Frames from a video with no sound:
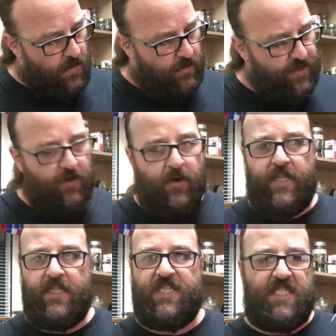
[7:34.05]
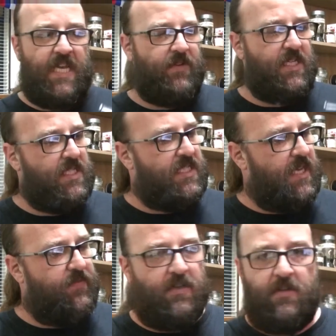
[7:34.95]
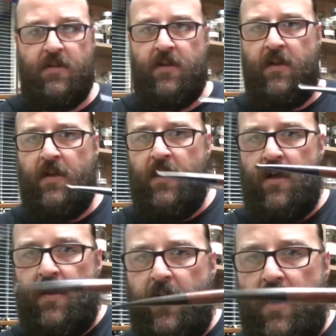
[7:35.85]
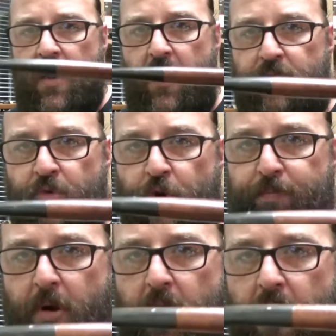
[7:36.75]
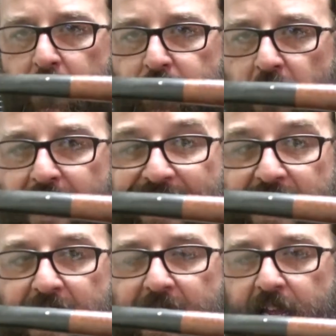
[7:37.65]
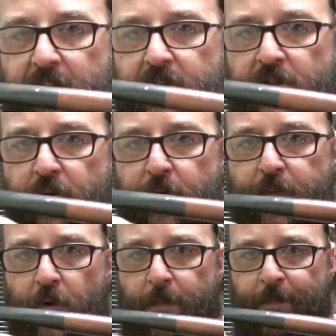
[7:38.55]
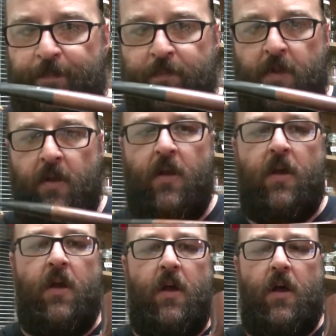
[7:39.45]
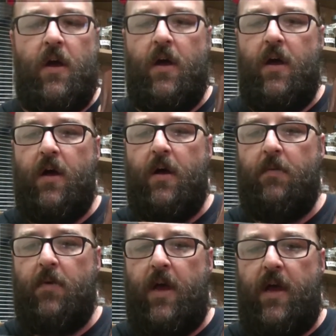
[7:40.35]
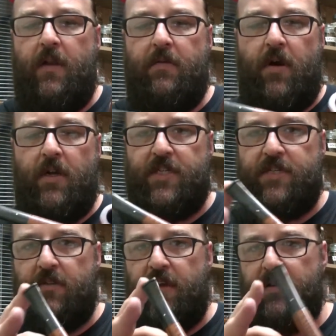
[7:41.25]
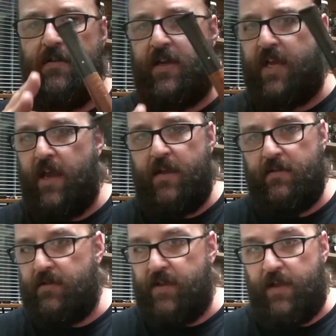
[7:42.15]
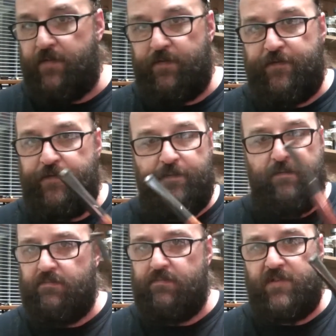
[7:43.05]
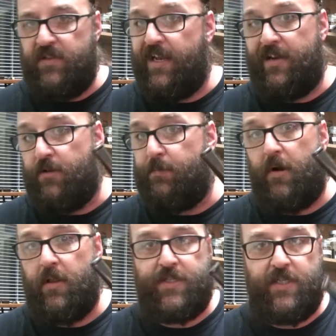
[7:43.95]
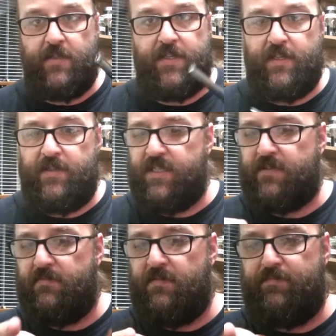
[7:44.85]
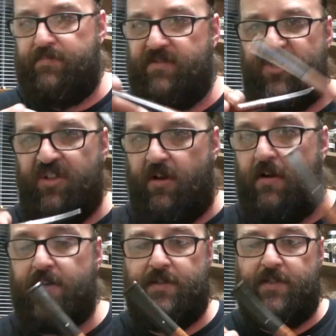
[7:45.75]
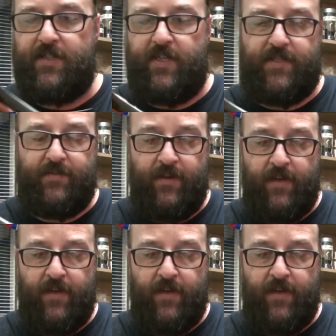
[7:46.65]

It's a 1977 Root Briar Canadian. It's a Group 4. And I just, again, they need a good polishing, so just slight oxidization.